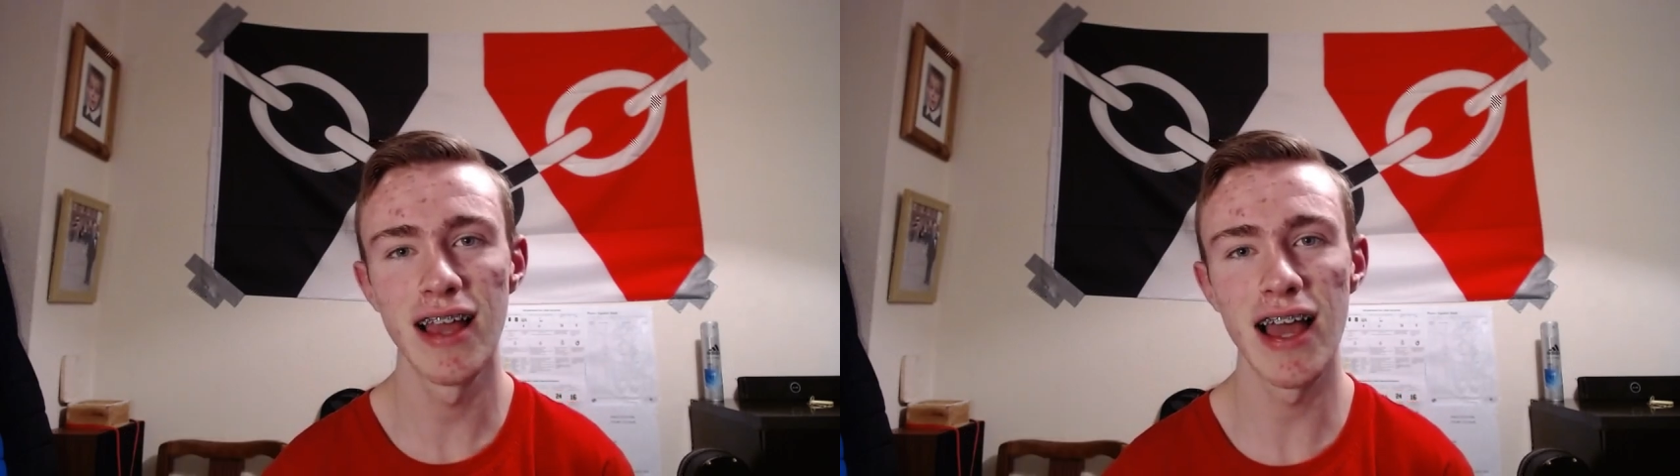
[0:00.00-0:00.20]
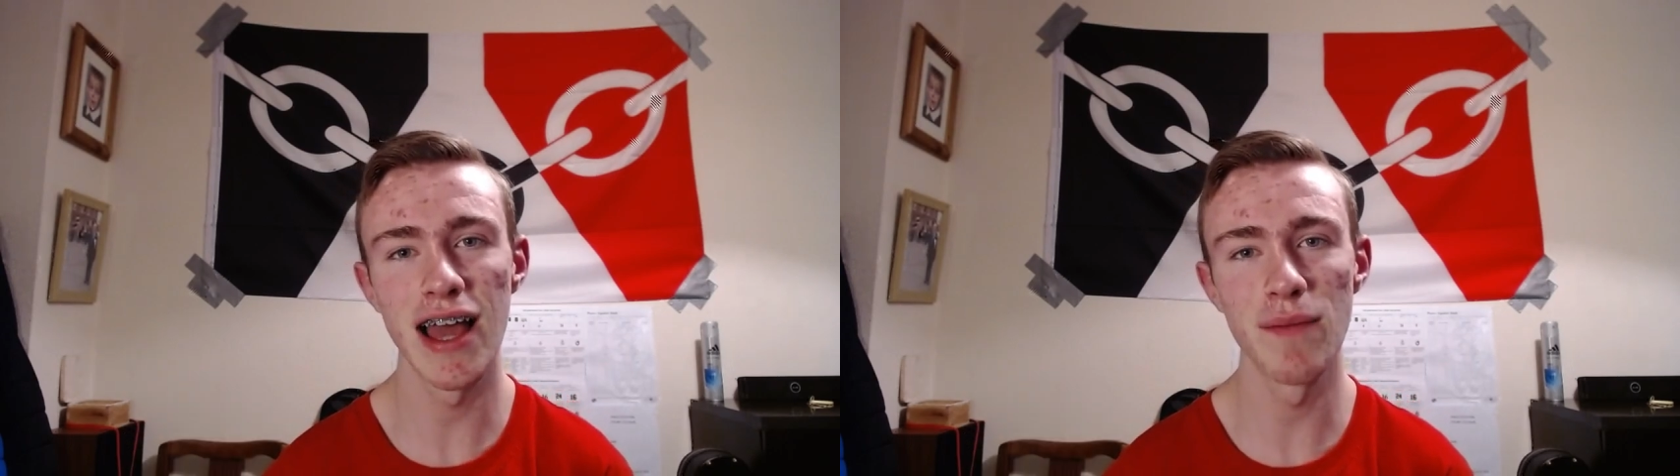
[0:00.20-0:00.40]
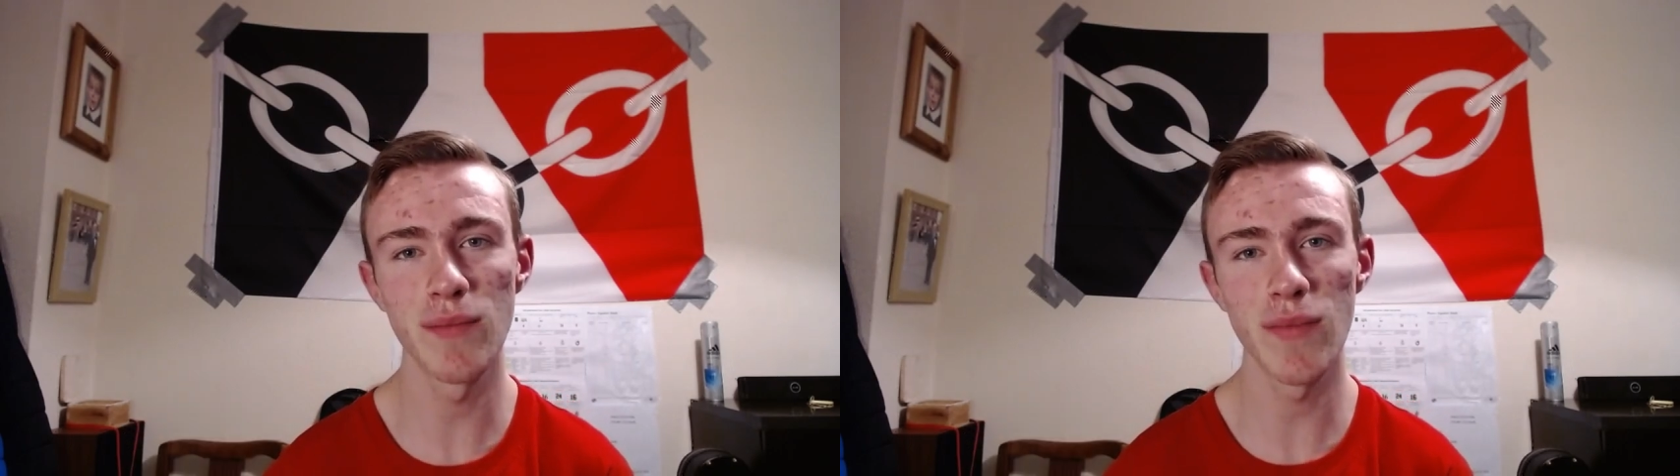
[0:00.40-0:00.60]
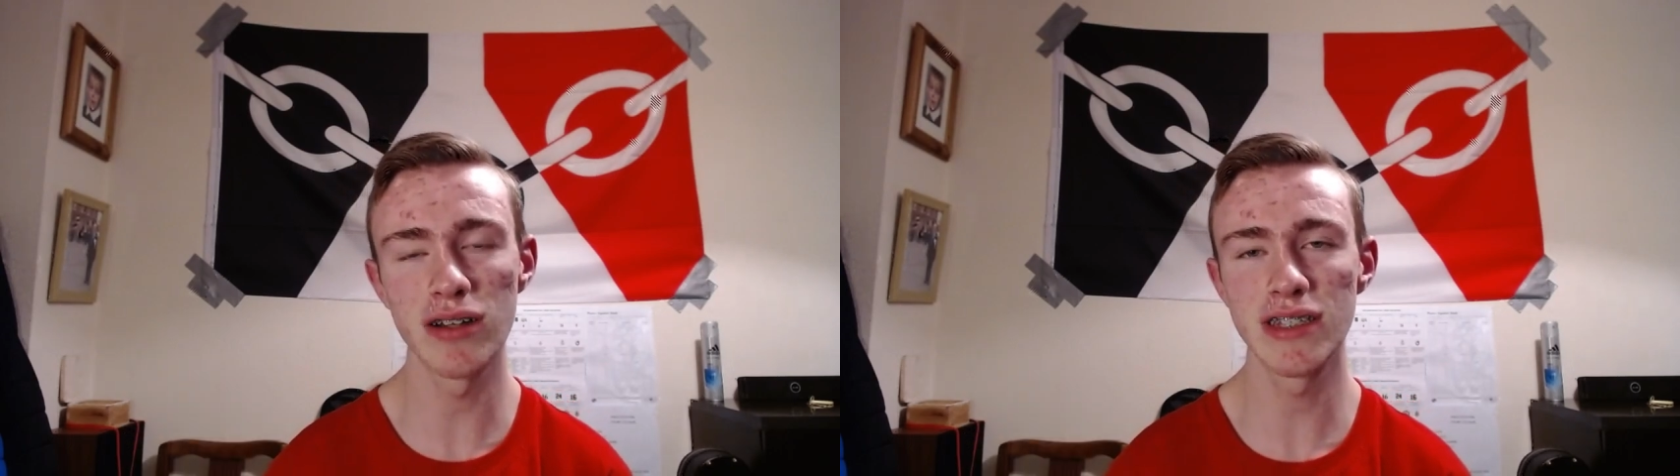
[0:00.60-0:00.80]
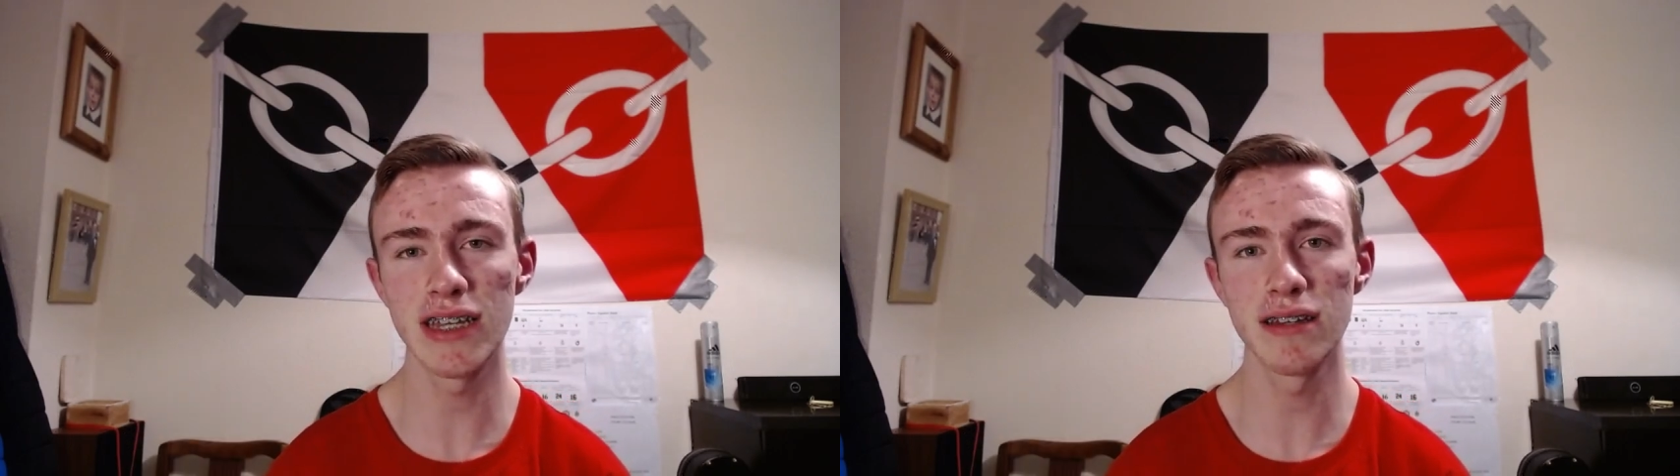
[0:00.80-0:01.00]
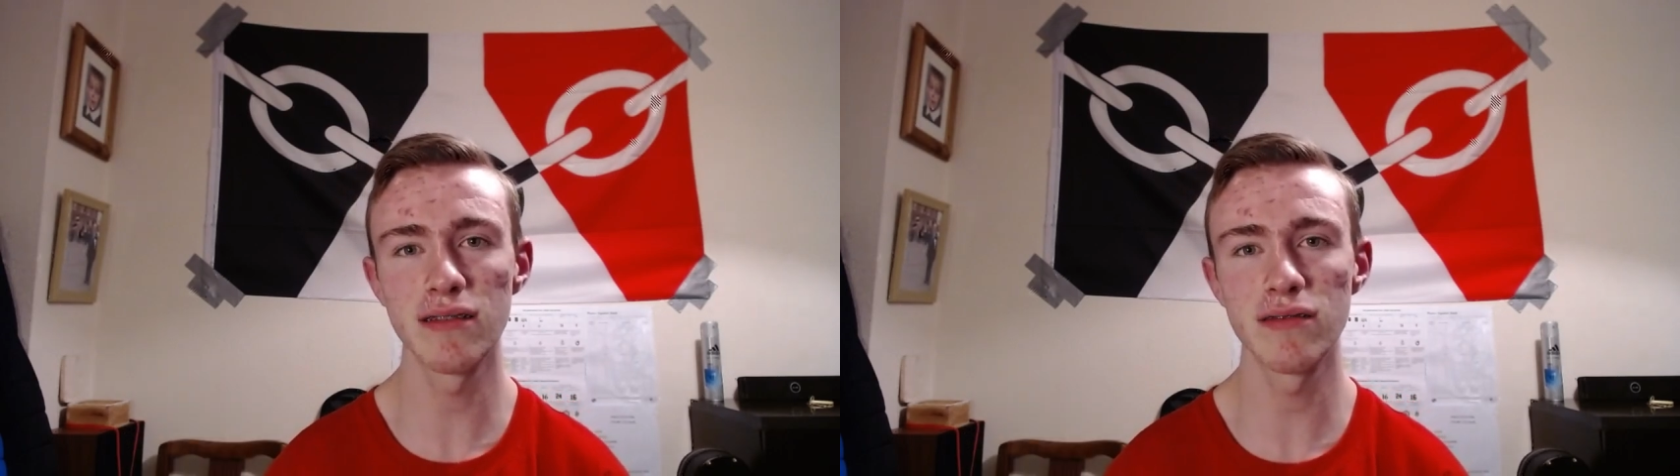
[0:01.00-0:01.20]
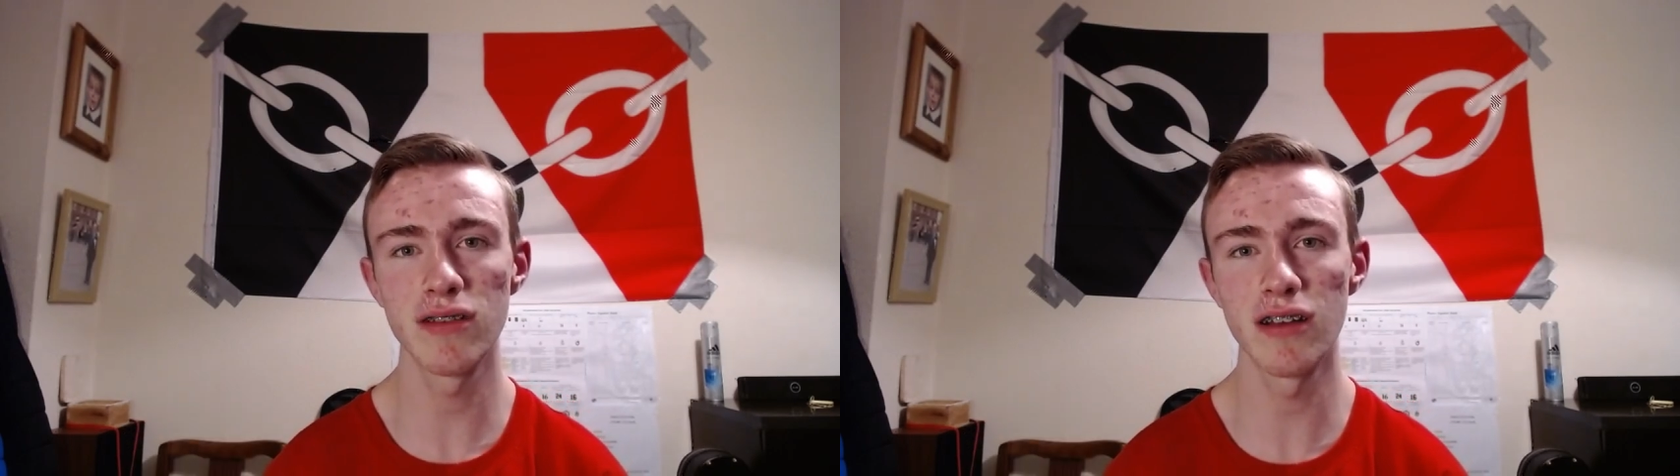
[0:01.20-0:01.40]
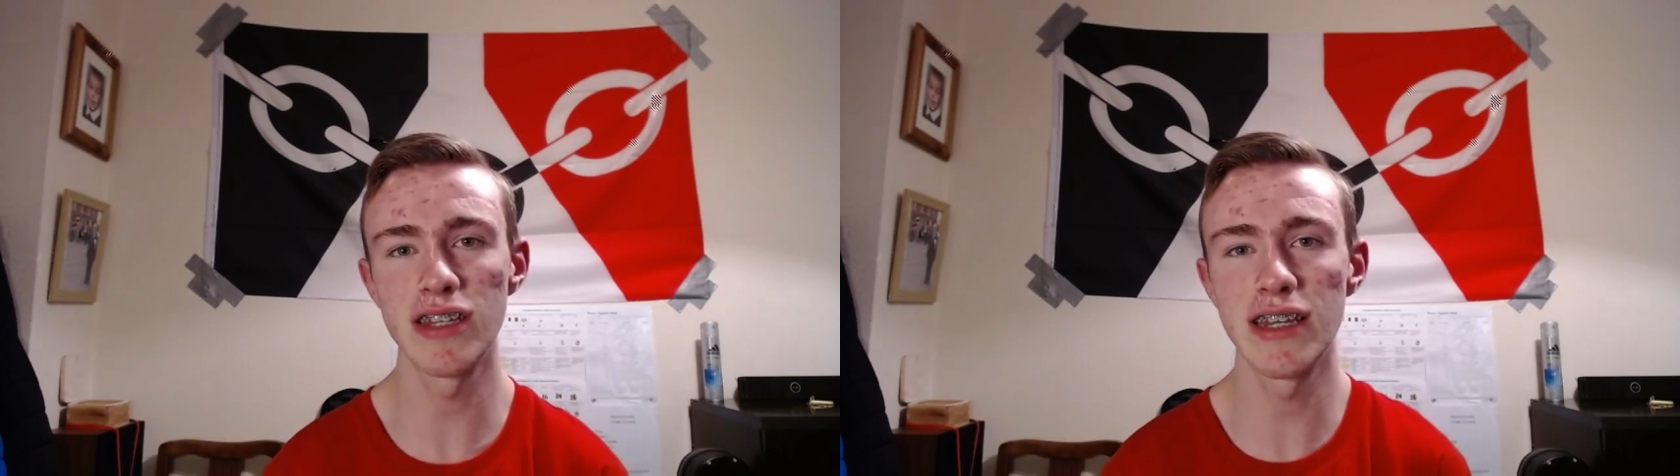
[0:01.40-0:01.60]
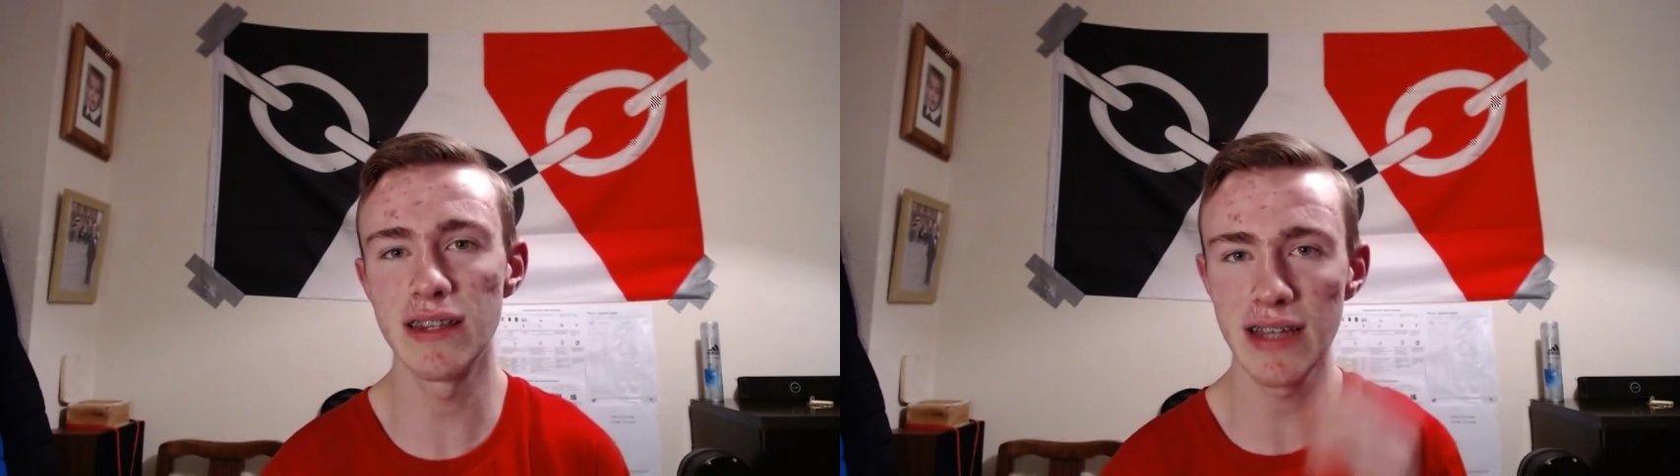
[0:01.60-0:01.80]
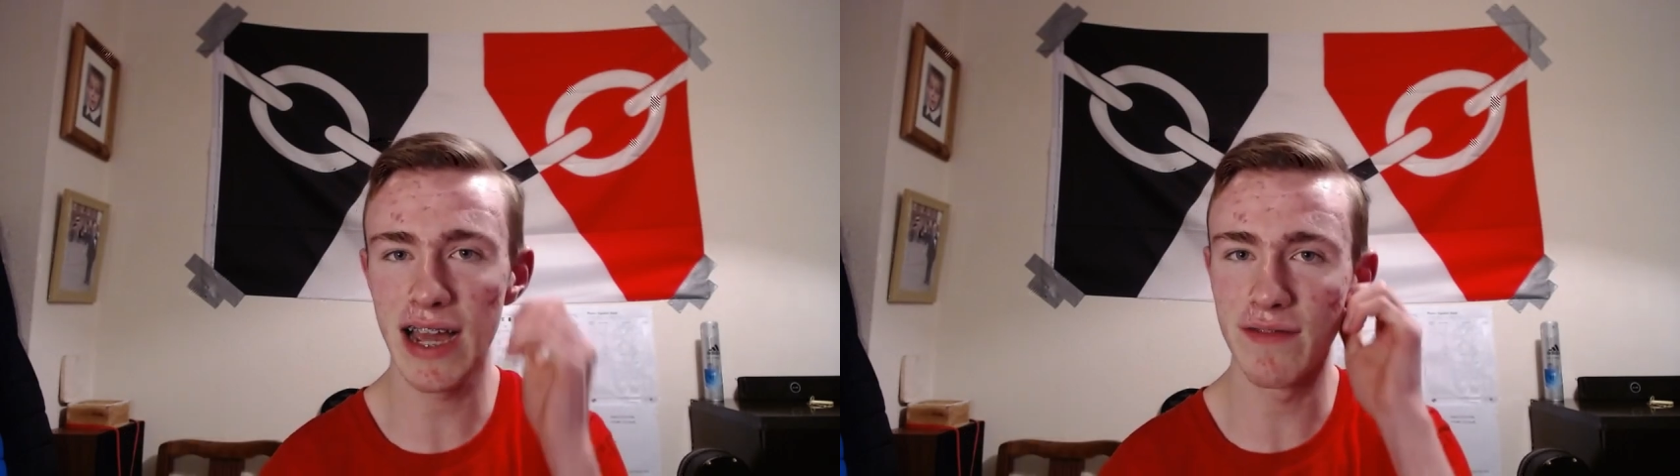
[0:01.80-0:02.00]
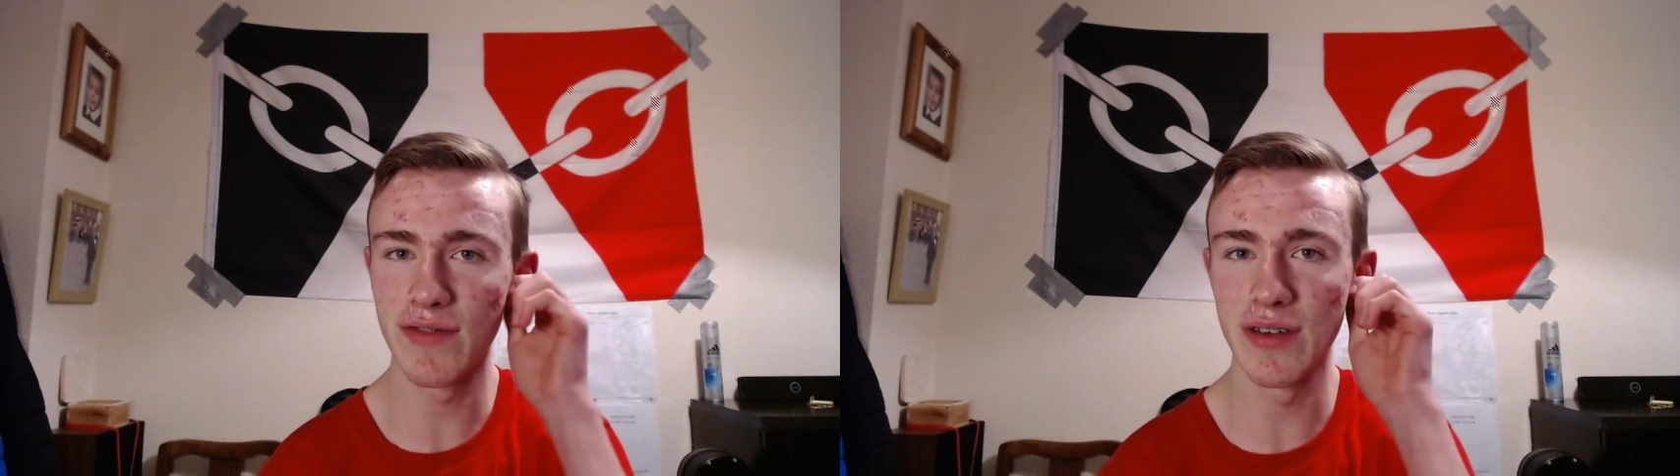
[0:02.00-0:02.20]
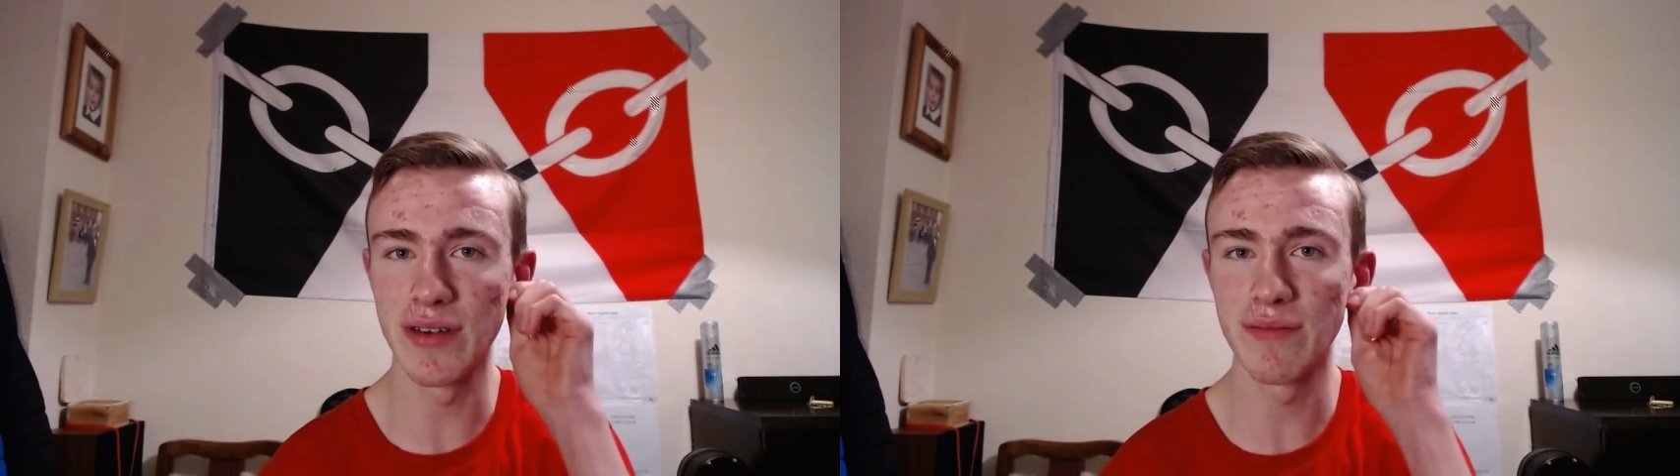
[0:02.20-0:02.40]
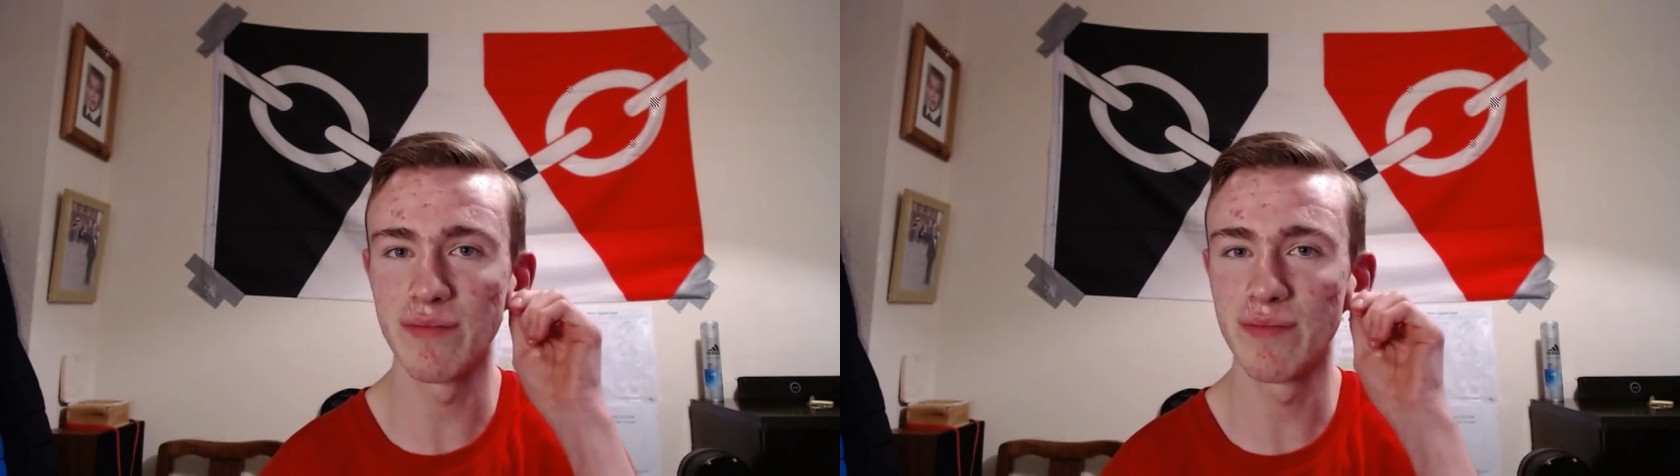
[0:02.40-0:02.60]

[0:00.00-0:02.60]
Um, I didn't I didn't have the